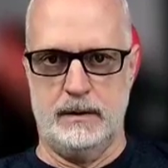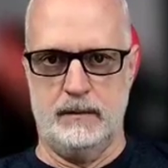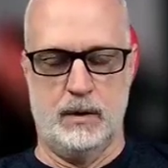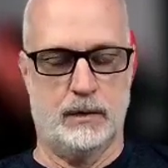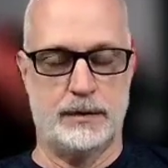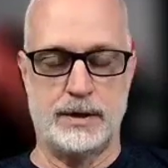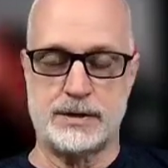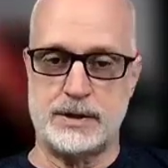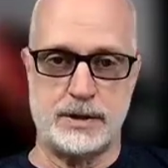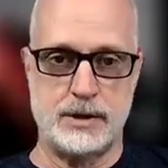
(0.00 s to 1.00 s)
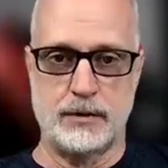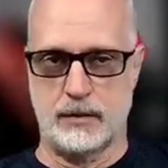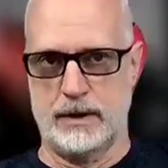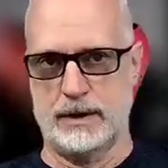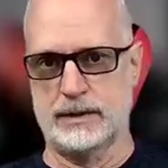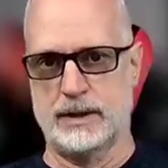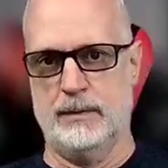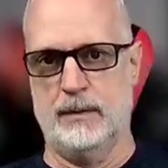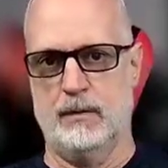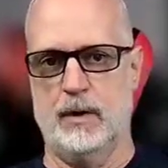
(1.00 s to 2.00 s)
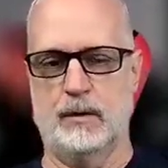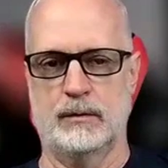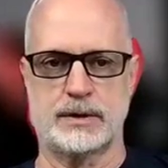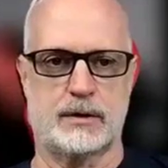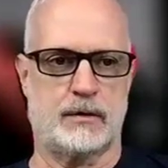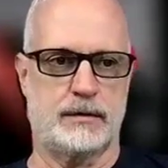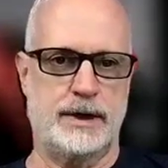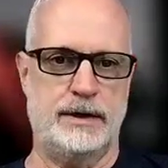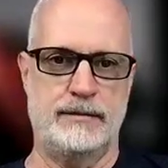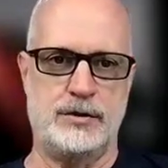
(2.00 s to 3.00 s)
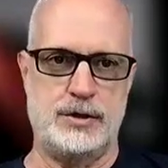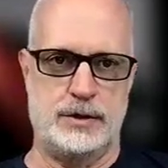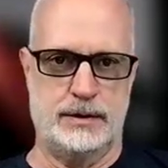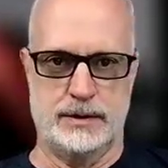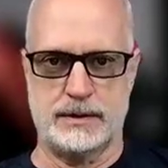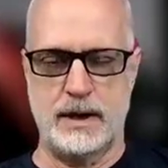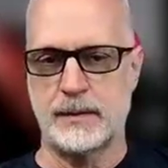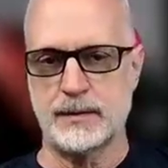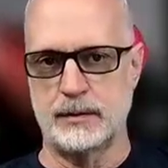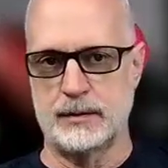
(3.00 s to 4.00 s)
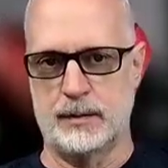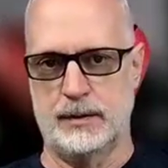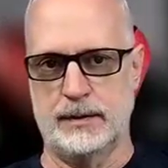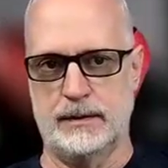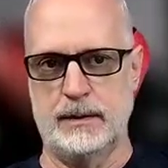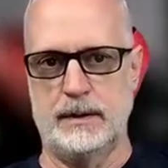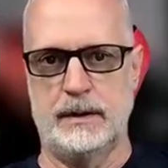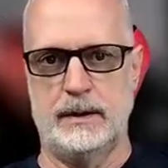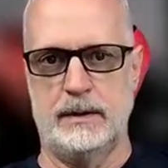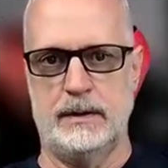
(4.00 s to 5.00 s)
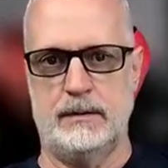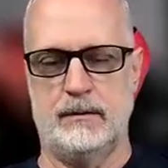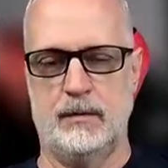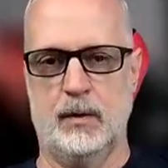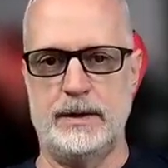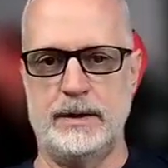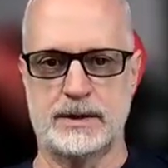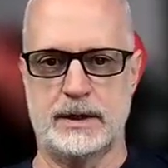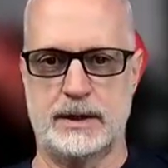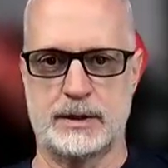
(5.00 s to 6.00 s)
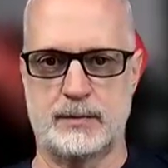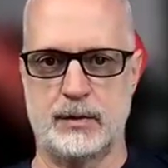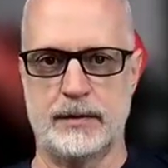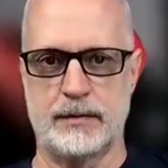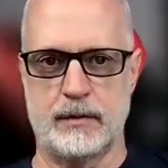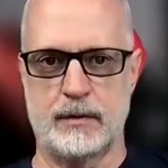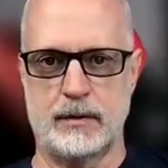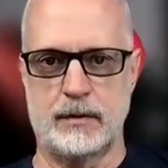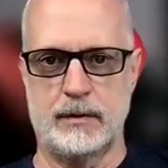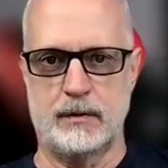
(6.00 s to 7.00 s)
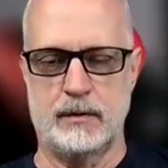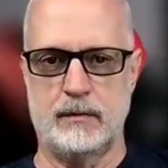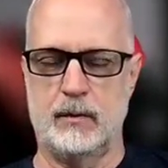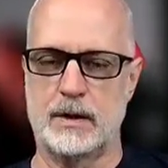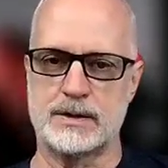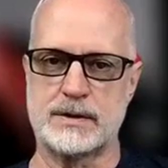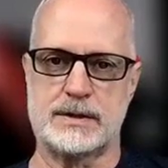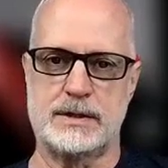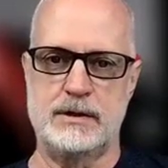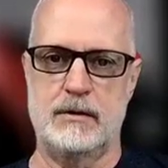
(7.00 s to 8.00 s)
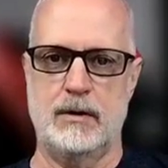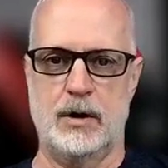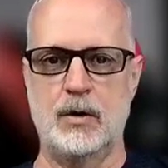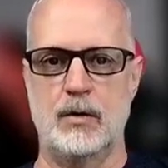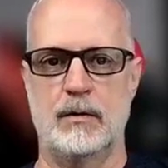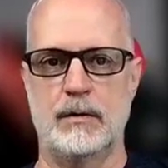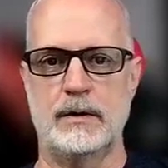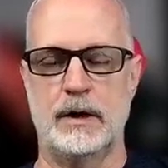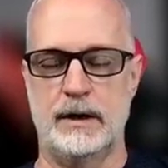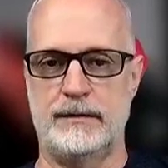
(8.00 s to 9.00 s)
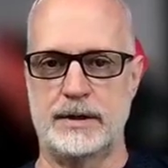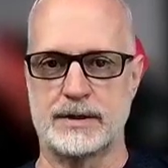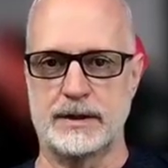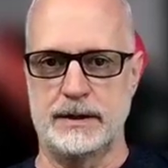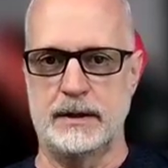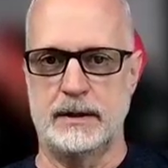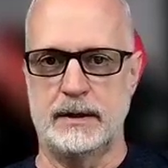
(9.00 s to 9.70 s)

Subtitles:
Walt Disney's another great example. Walt was a creative genius, absolutely brilliant. Roy Disney, his brother, was the COO of Disney,